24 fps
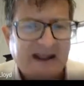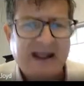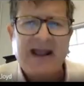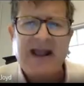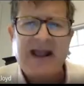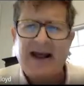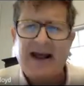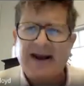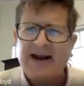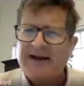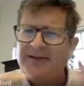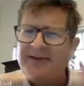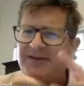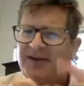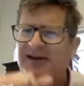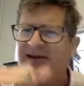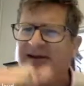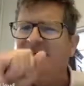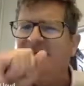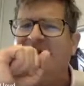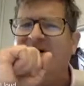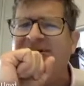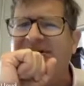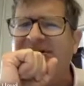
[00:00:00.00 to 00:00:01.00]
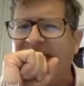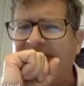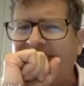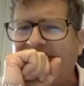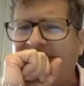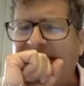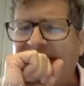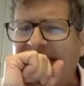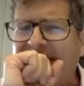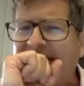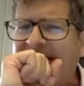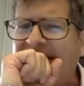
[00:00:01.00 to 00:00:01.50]
And I'm thinking to myself,
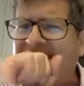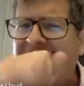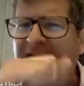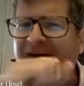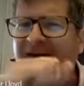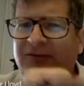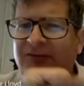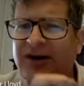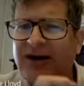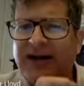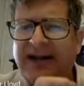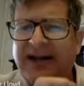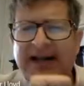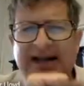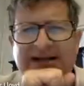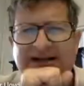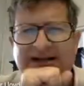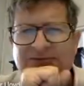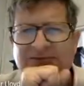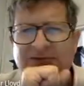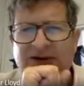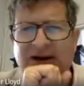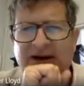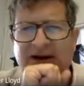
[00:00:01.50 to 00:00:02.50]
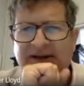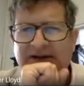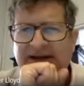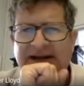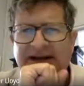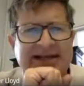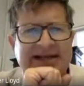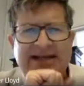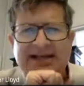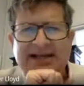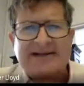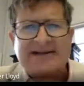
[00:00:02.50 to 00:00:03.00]
that really isn't relevant. It
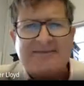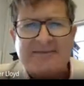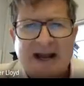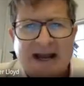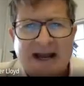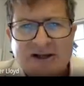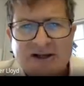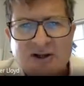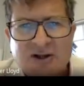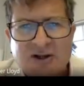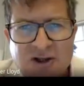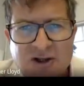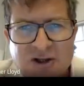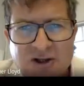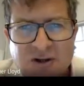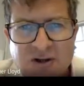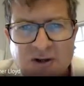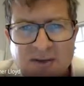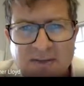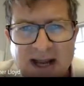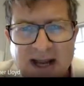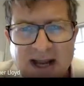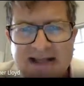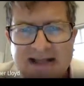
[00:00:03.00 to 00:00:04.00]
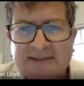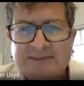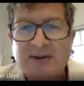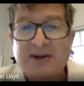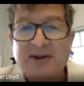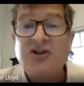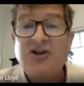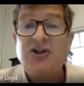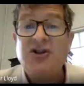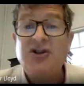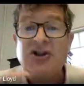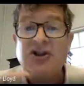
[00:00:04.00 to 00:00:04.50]
doesn't matter, just do the maths. But
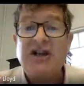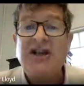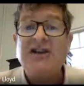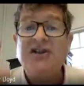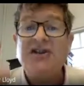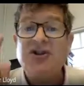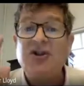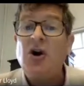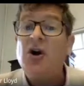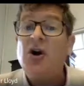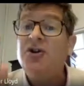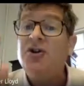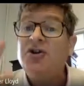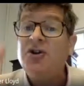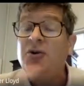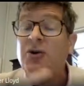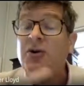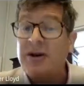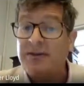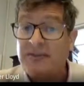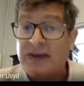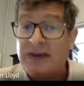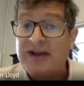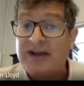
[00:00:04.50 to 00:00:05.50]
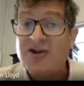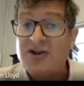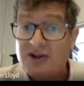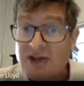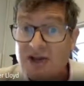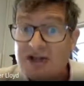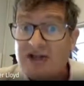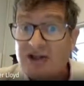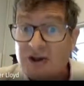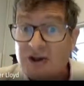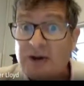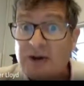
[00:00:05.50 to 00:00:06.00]
she's not doing maths,
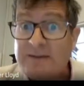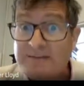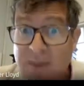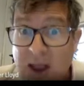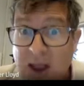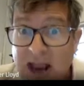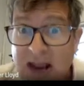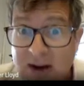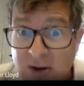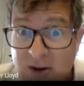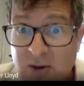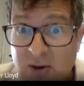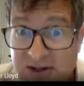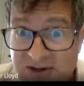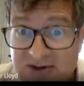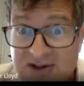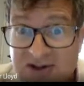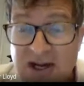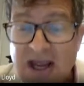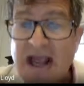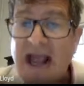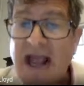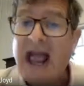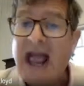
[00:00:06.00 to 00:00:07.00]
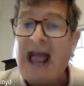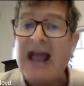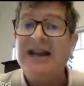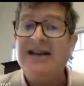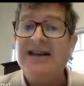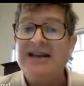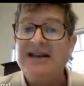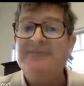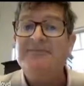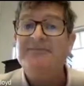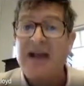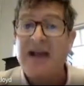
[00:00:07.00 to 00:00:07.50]
she's doing penguins, and
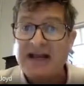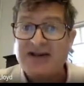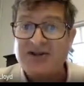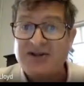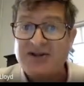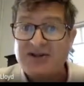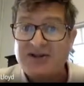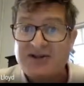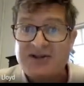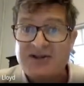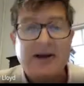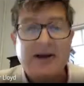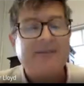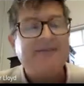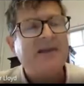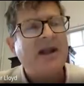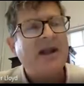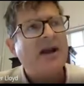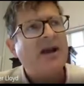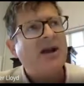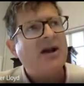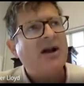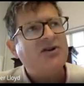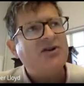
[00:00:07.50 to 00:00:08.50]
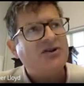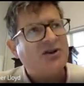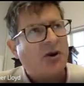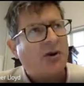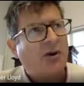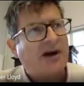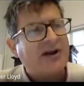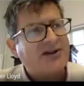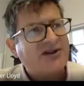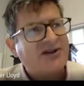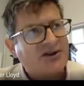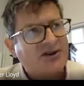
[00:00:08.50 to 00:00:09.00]
it matters. So I
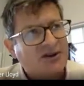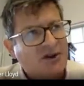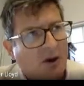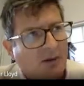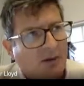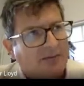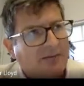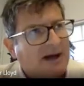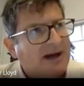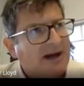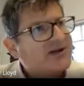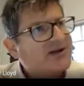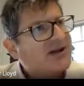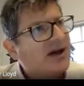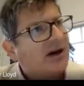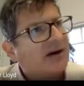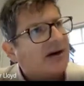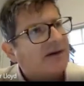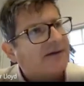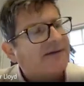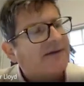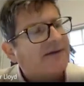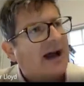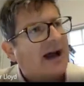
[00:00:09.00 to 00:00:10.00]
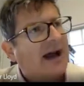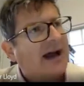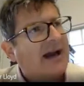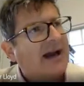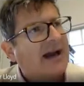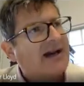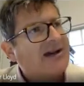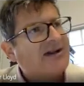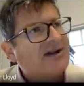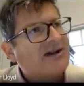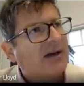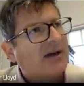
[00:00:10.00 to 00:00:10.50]
stopped myself and I
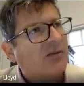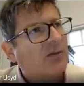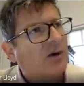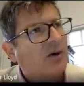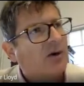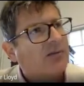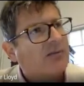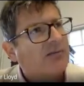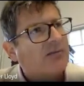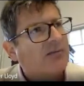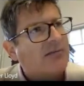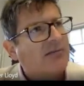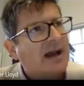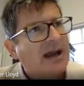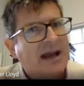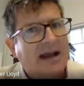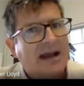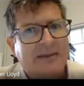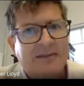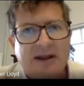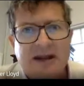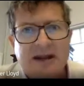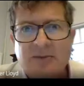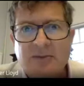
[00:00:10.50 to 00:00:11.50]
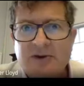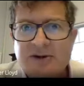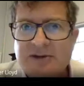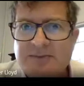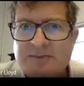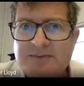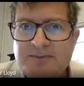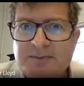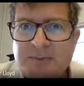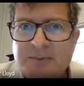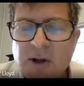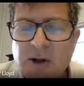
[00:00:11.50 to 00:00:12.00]
said, well, maybe it was
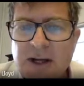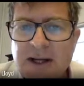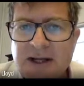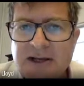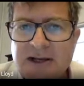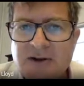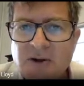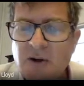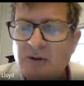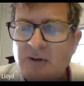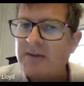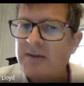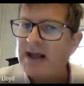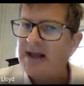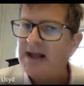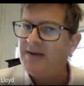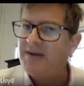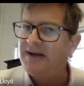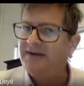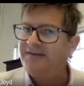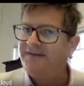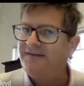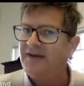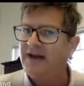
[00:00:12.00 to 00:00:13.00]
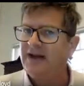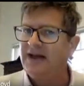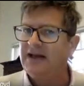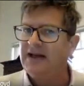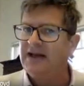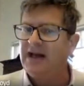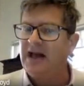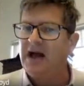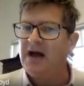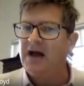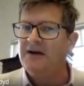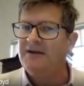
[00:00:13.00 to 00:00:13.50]
bullied or maybe it fell in
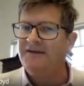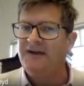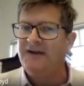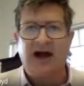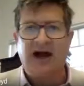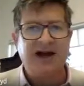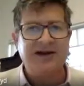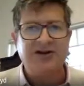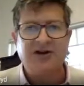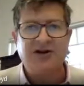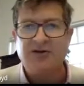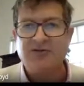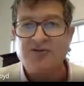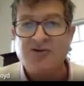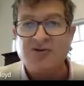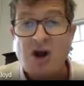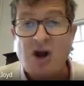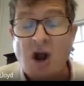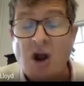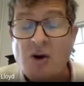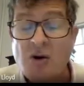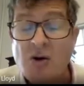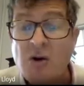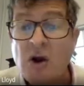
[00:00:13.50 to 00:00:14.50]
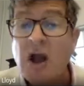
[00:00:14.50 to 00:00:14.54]
love. I don't know.